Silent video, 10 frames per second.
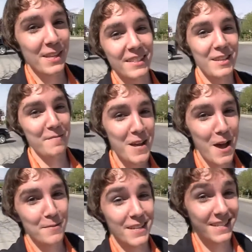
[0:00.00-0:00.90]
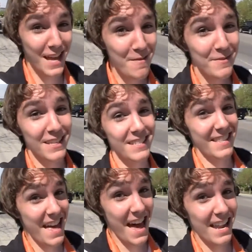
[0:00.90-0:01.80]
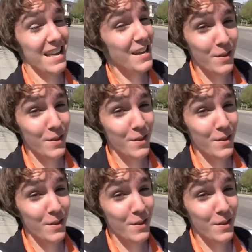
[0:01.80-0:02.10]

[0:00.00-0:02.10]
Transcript: at the same time because that means that